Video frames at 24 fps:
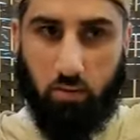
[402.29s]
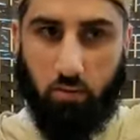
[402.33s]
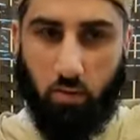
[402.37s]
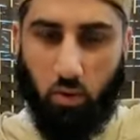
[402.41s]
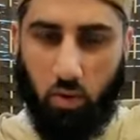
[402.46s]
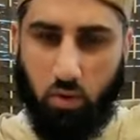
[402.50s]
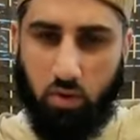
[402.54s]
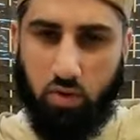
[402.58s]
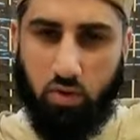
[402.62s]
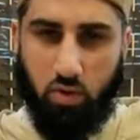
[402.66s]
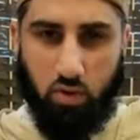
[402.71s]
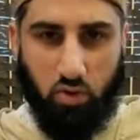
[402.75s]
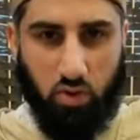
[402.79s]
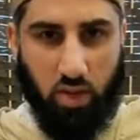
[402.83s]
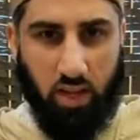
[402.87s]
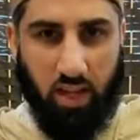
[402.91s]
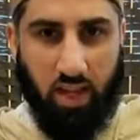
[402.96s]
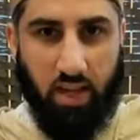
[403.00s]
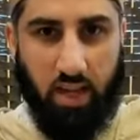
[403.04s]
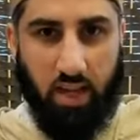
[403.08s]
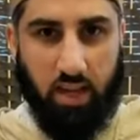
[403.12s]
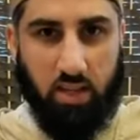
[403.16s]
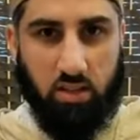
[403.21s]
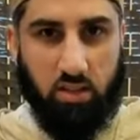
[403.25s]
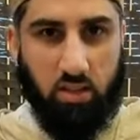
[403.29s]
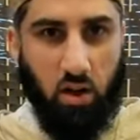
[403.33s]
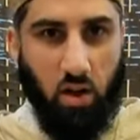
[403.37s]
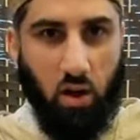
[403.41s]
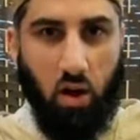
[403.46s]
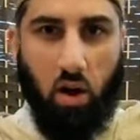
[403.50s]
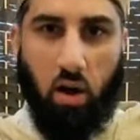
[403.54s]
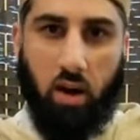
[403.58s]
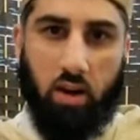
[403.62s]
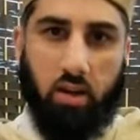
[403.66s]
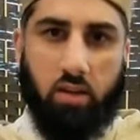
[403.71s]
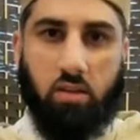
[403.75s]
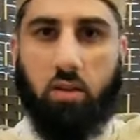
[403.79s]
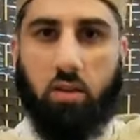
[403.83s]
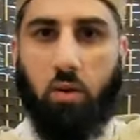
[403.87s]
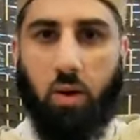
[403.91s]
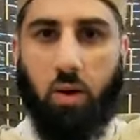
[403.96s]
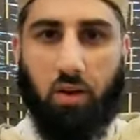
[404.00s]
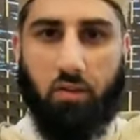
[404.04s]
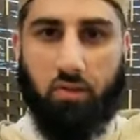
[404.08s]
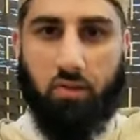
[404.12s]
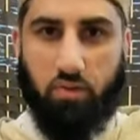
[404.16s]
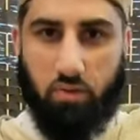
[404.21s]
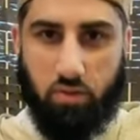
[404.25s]
But also to engage the heart in
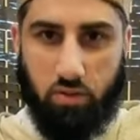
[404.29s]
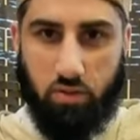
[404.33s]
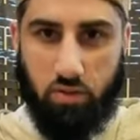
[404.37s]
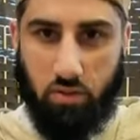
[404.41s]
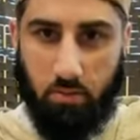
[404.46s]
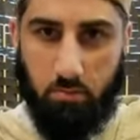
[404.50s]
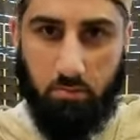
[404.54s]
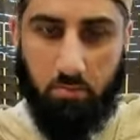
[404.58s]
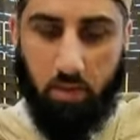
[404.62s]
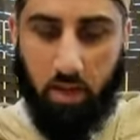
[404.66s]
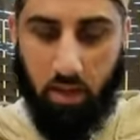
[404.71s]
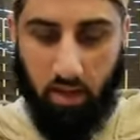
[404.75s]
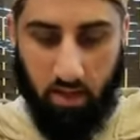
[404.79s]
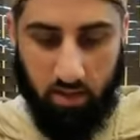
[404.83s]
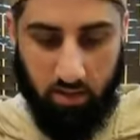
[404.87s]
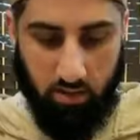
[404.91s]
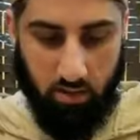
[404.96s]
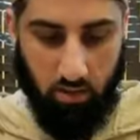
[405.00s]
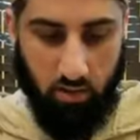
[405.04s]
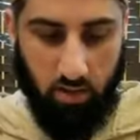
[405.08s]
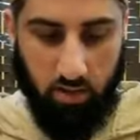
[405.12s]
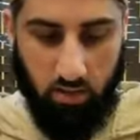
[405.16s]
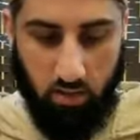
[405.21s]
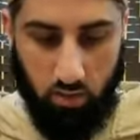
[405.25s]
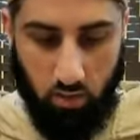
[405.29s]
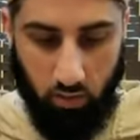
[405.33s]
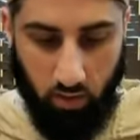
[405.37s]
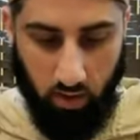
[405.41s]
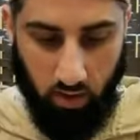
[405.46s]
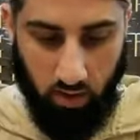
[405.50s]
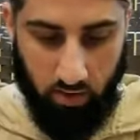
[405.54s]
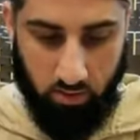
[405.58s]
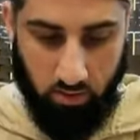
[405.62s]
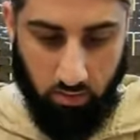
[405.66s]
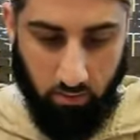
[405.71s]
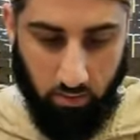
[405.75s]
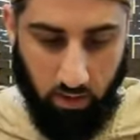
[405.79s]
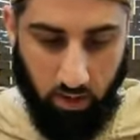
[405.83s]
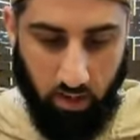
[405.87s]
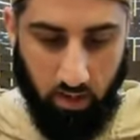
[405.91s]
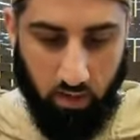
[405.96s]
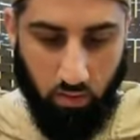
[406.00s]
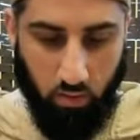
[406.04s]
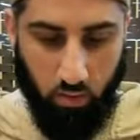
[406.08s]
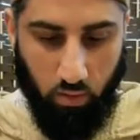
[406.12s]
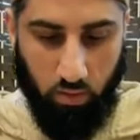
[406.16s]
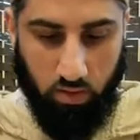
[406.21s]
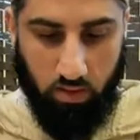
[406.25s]
tawaf, to submit and surrender to Allah
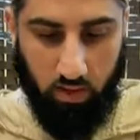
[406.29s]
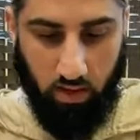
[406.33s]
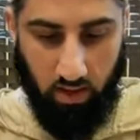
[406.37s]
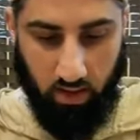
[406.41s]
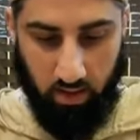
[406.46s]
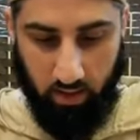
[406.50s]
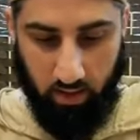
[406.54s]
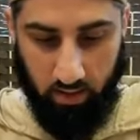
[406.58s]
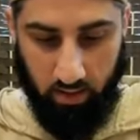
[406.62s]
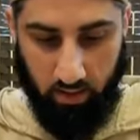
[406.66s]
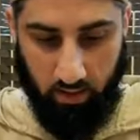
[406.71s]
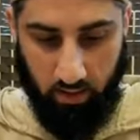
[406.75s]
subhanahu wa ta'ala.